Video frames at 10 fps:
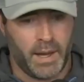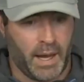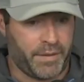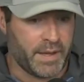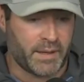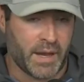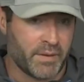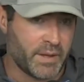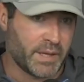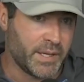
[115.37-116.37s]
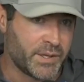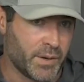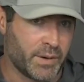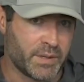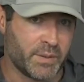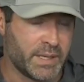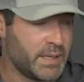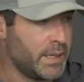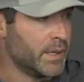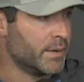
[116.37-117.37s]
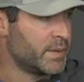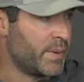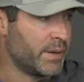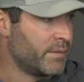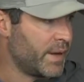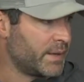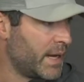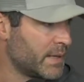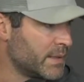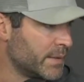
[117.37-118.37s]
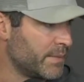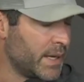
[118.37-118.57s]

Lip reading: I think everything that he's shown us when he's here has been fantastic.